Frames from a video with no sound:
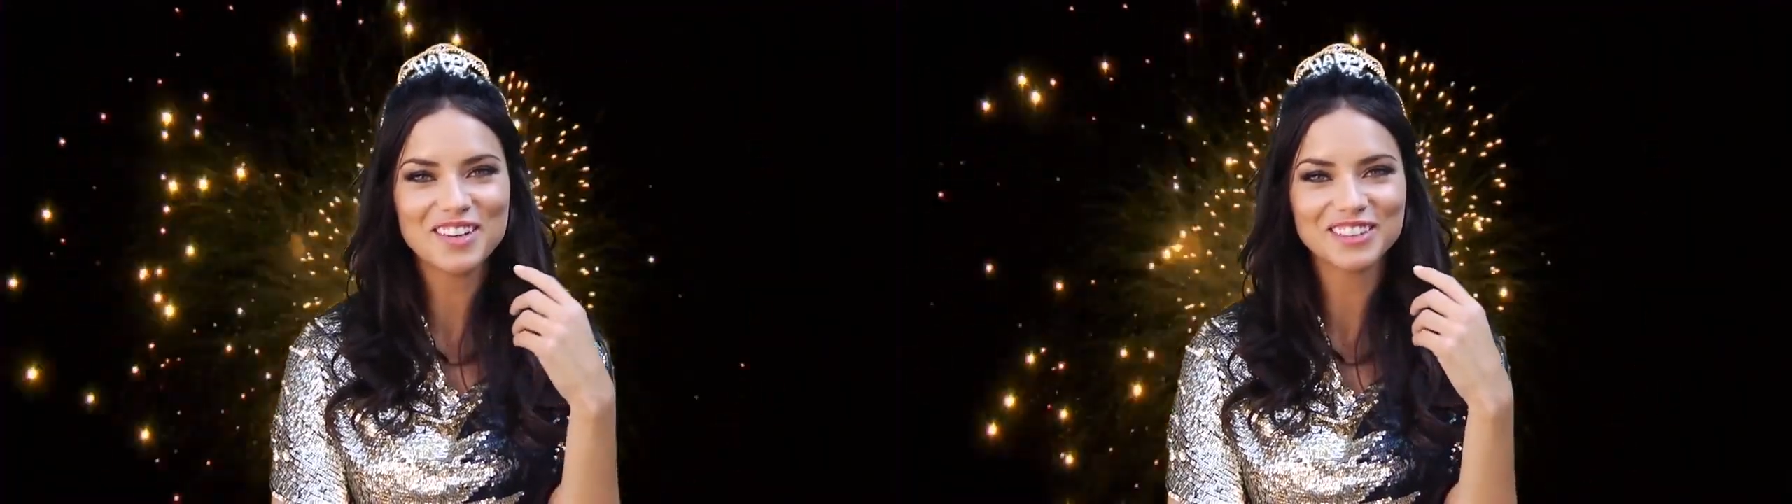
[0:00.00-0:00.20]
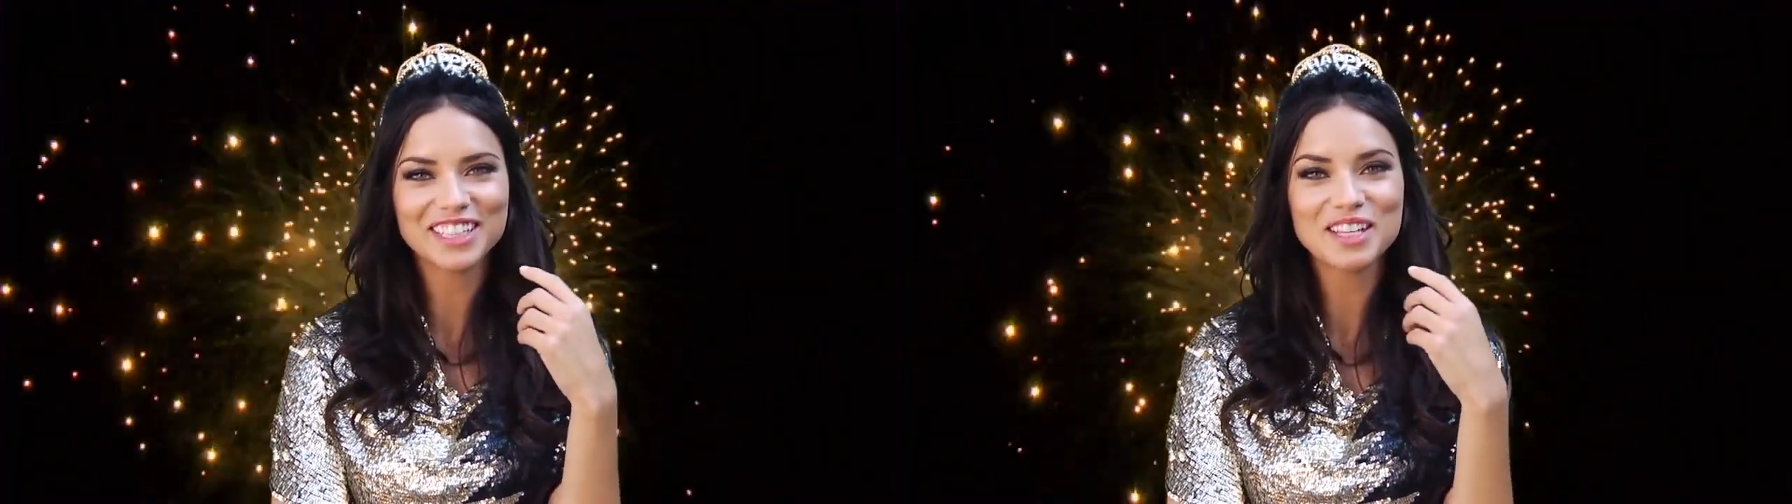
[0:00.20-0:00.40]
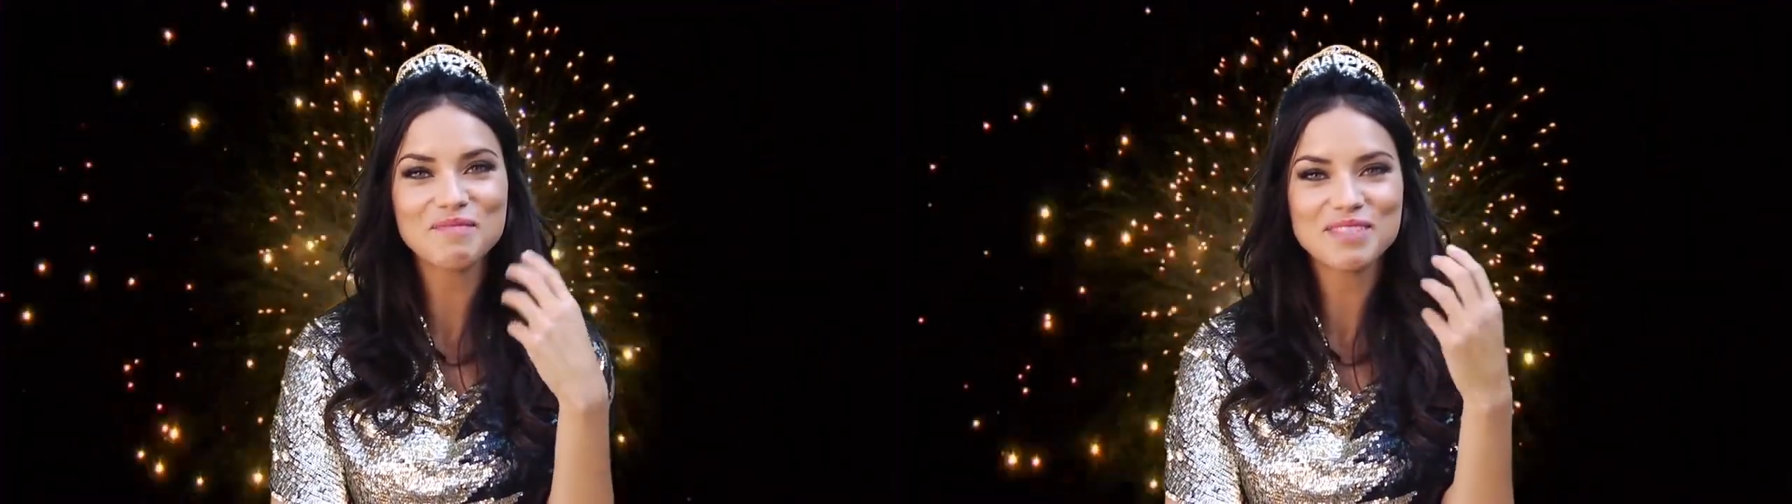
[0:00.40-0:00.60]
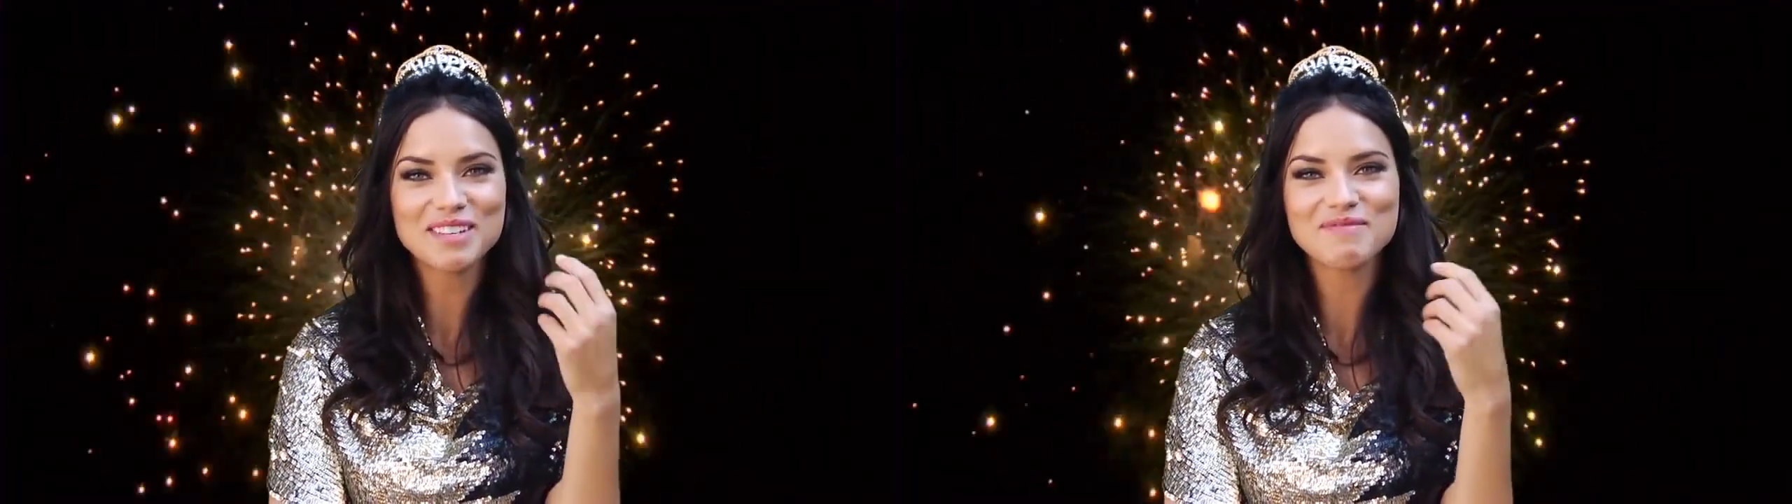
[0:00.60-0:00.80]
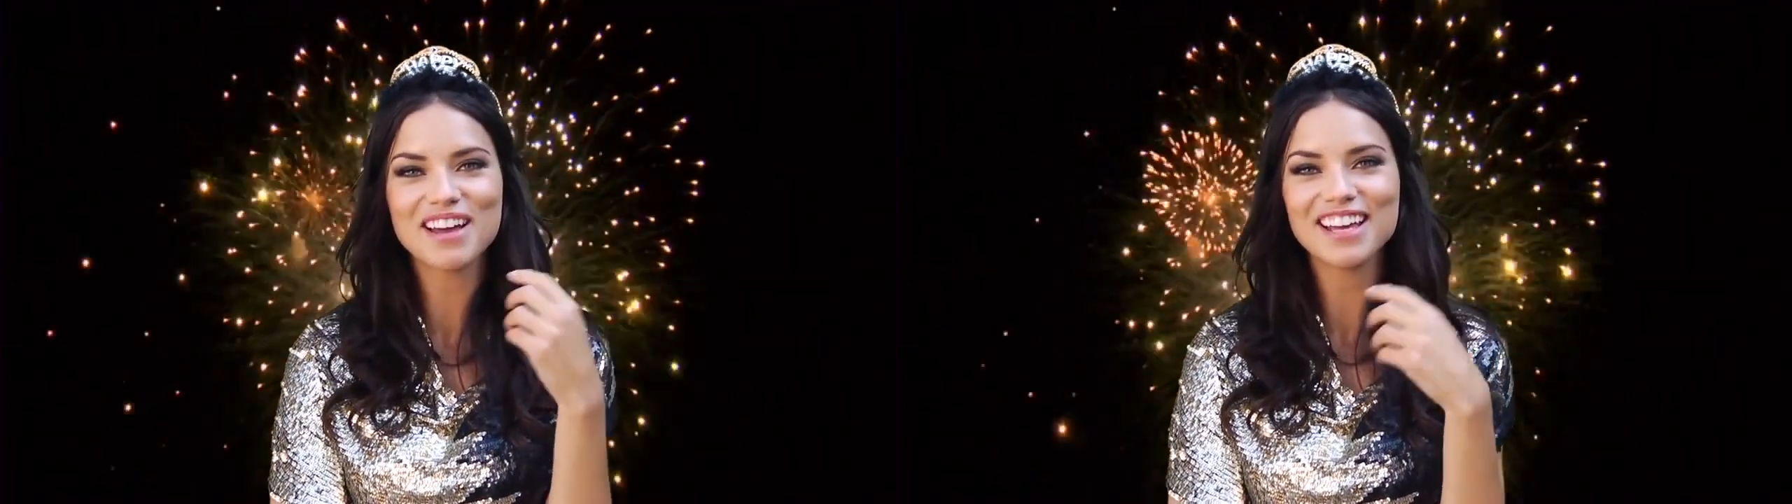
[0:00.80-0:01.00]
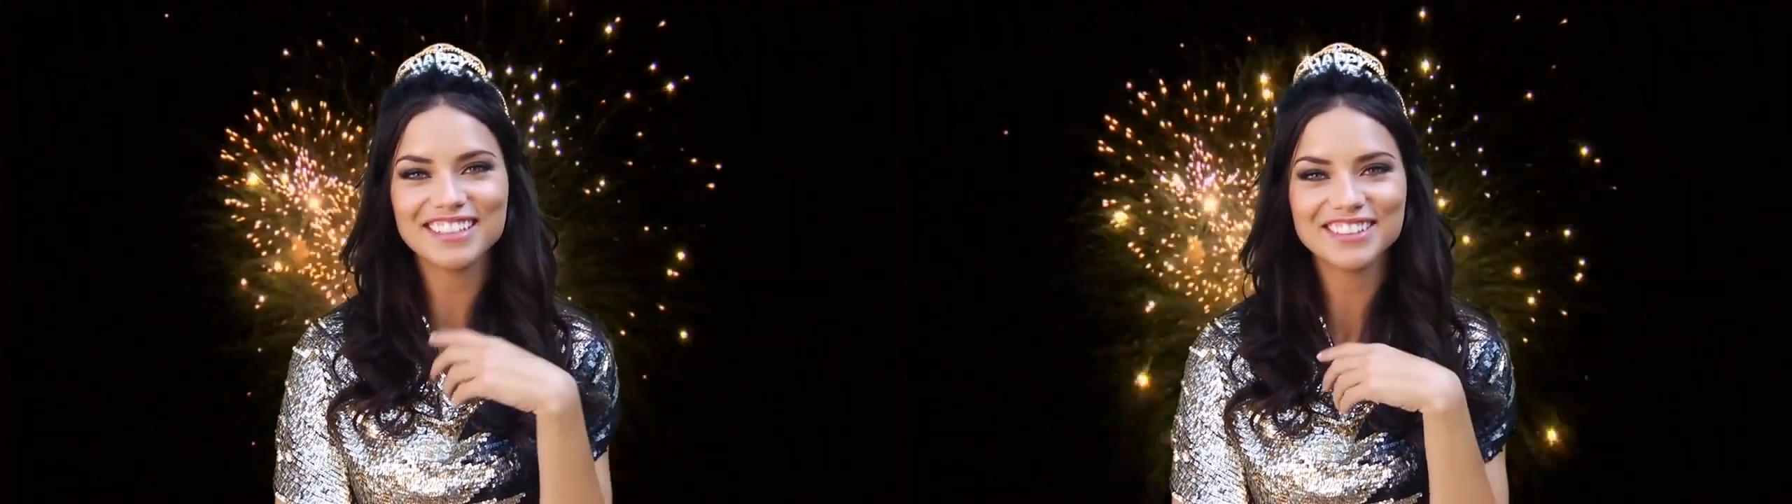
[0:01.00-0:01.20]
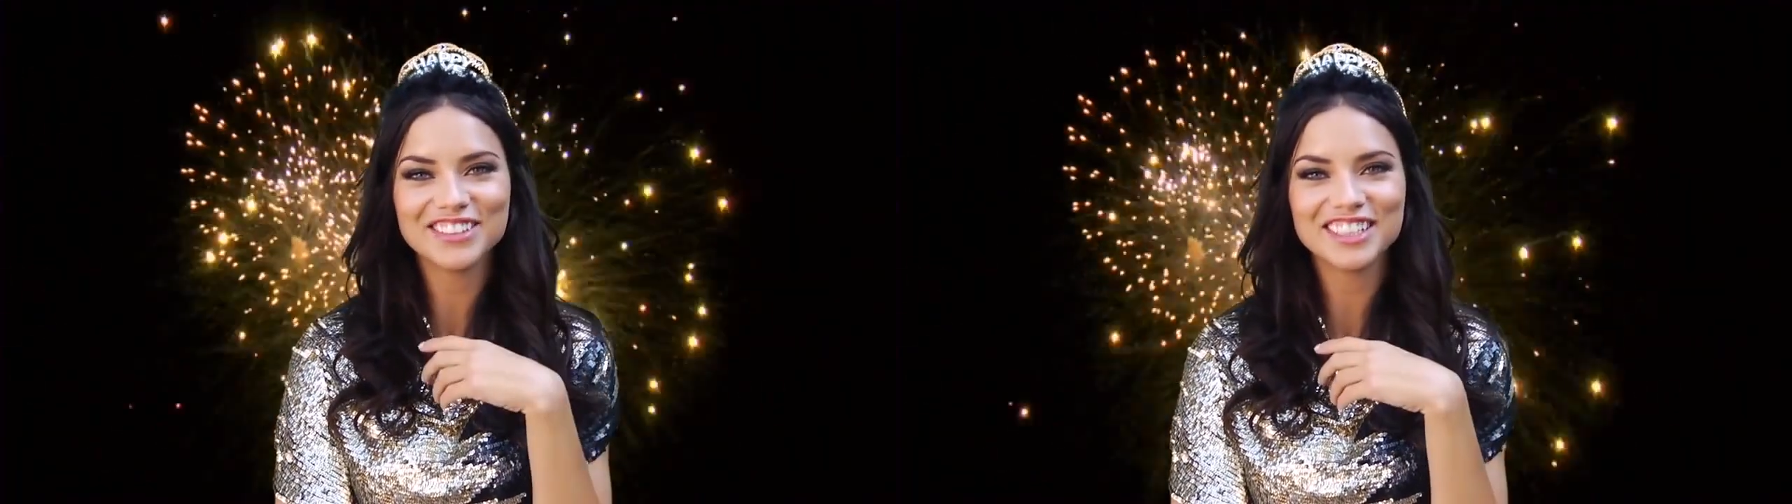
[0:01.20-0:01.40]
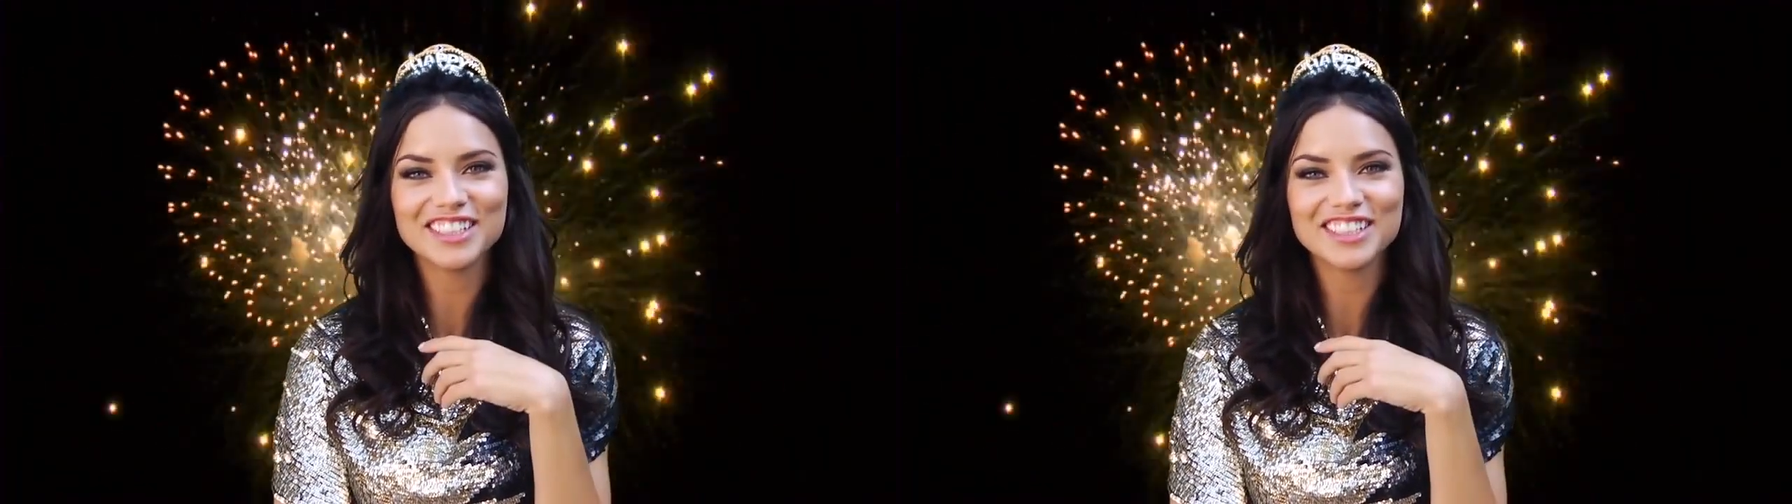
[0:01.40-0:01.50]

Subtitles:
on keeping my New